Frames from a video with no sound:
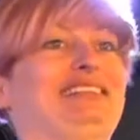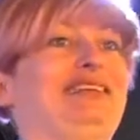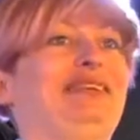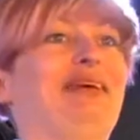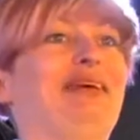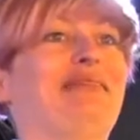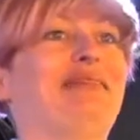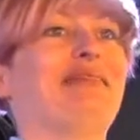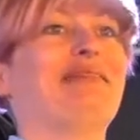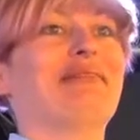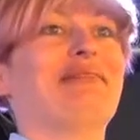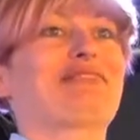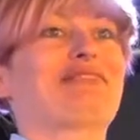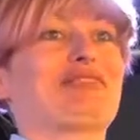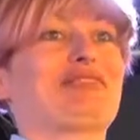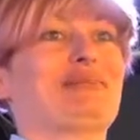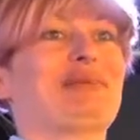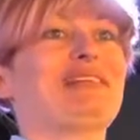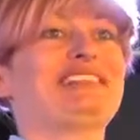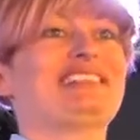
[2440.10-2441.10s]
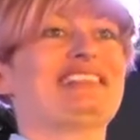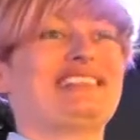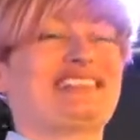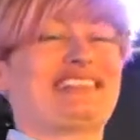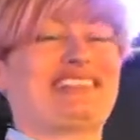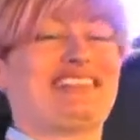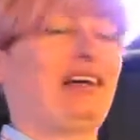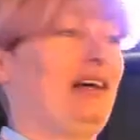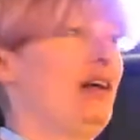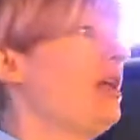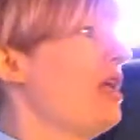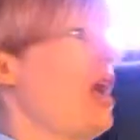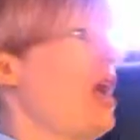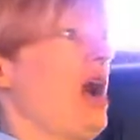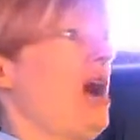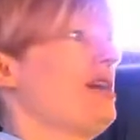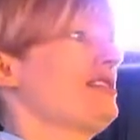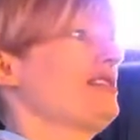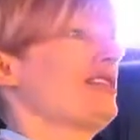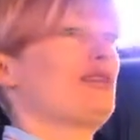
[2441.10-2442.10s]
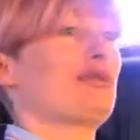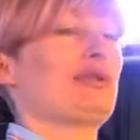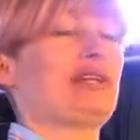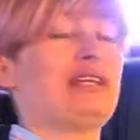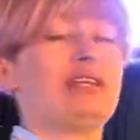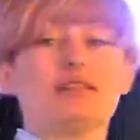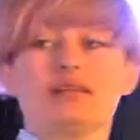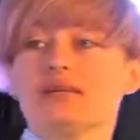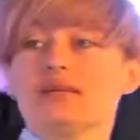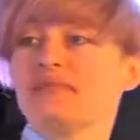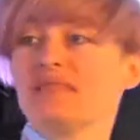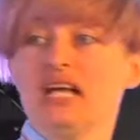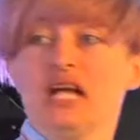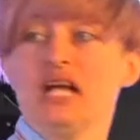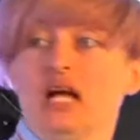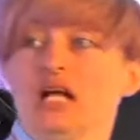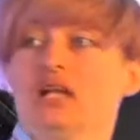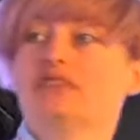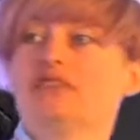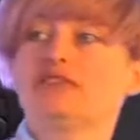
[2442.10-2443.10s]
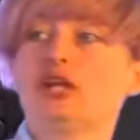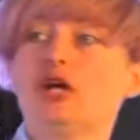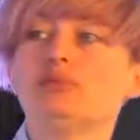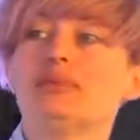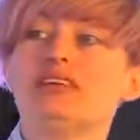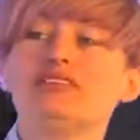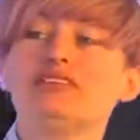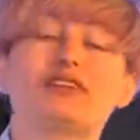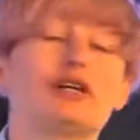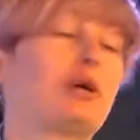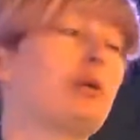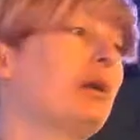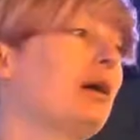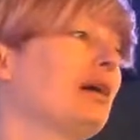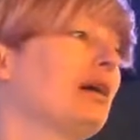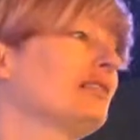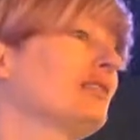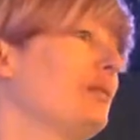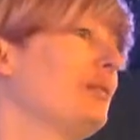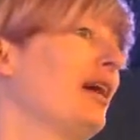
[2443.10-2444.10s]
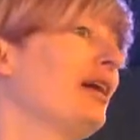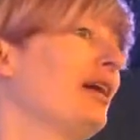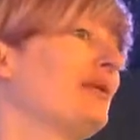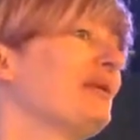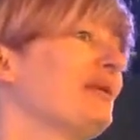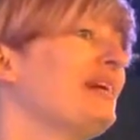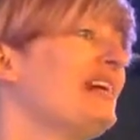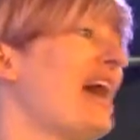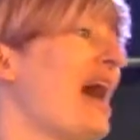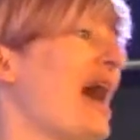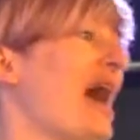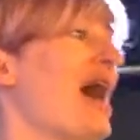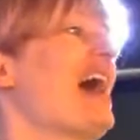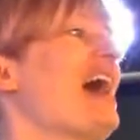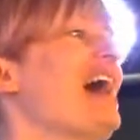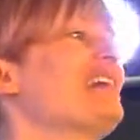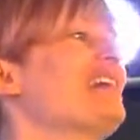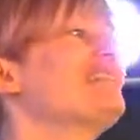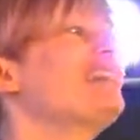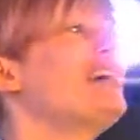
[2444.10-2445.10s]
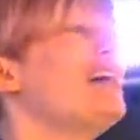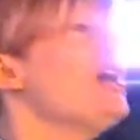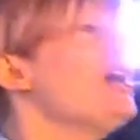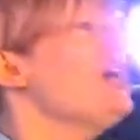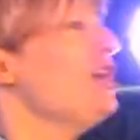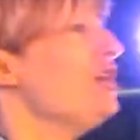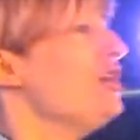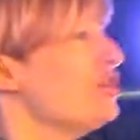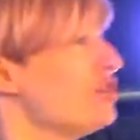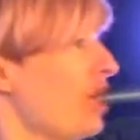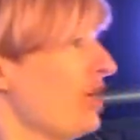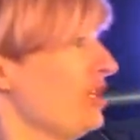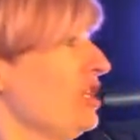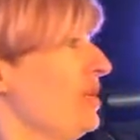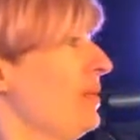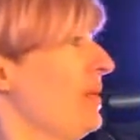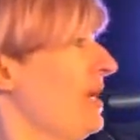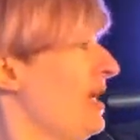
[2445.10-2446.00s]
know what we've just witnessed. I don't either. I've known me for quite a while. Genuinely,